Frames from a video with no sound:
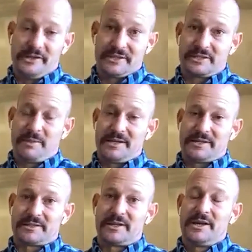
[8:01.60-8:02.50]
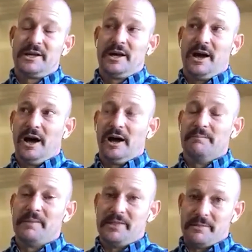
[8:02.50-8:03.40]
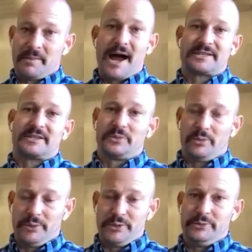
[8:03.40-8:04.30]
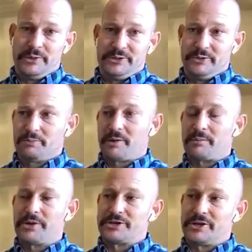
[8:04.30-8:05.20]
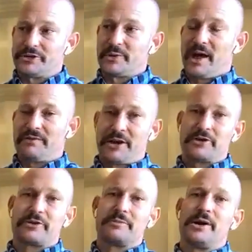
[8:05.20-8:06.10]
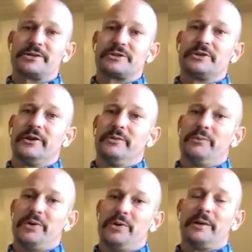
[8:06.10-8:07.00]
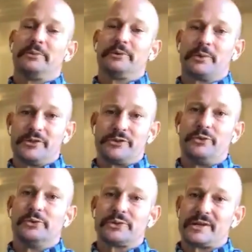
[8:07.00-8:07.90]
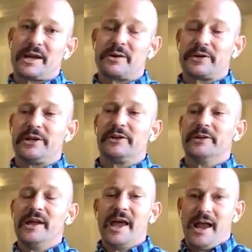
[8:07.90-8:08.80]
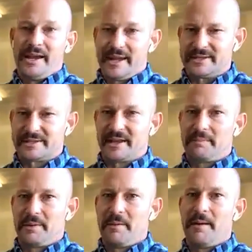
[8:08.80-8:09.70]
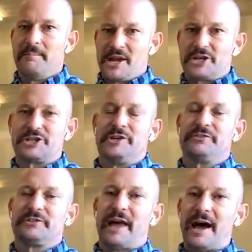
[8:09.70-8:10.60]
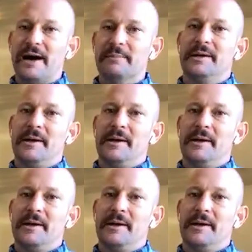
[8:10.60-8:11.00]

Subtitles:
in this space. In the past, that's what we do. We do the preparation here. So we have an air compressor, and we were able to bring the tools down here and again, set up a makeshift lab